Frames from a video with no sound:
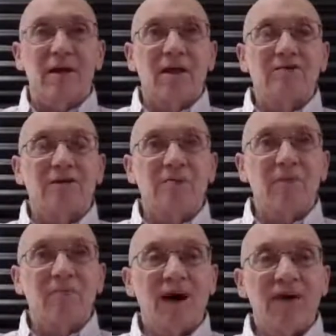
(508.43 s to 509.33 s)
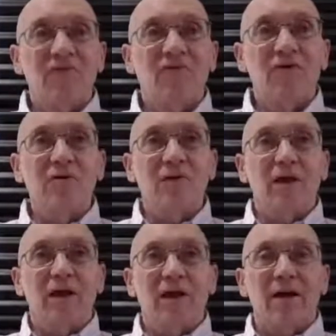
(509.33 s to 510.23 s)
is to be mindful
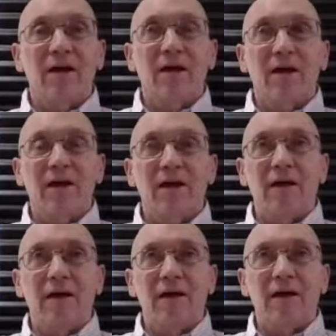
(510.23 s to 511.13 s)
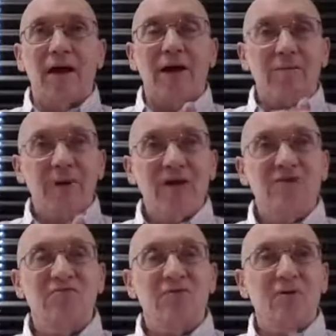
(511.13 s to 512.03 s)
and
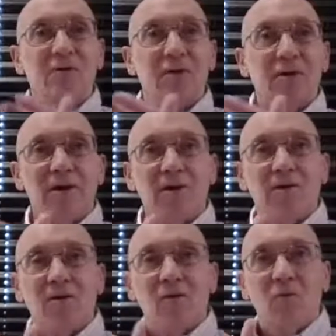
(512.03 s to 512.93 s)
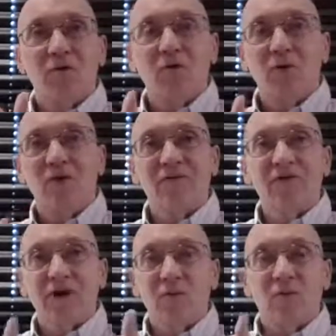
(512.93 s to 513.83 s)
peaceful with
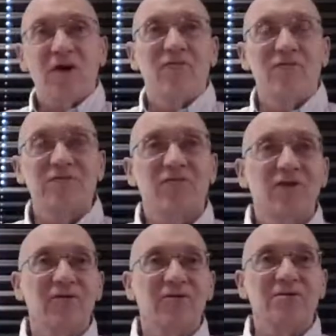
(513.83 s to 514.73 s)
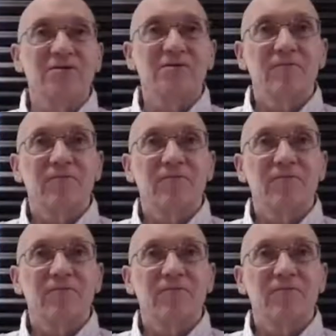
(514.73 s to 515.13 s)
whoever and whatever is in front of us.